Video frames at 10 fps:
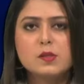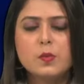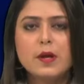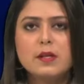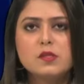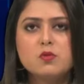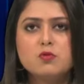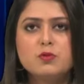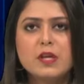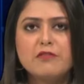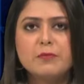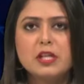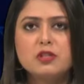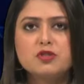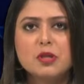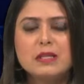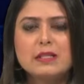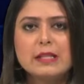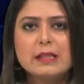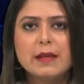well and schools have been
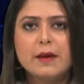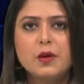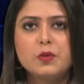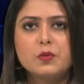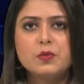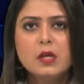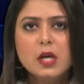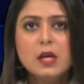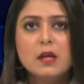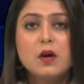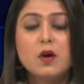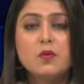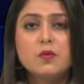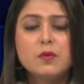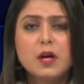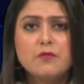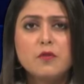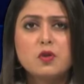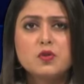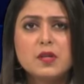shut in Dehradun. Now,
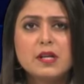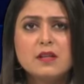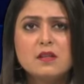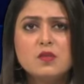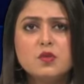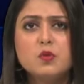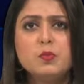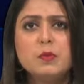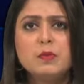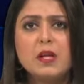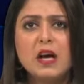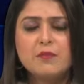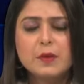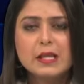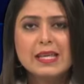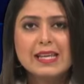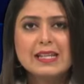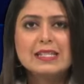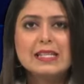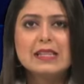unfortunately, two people have been
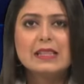killed in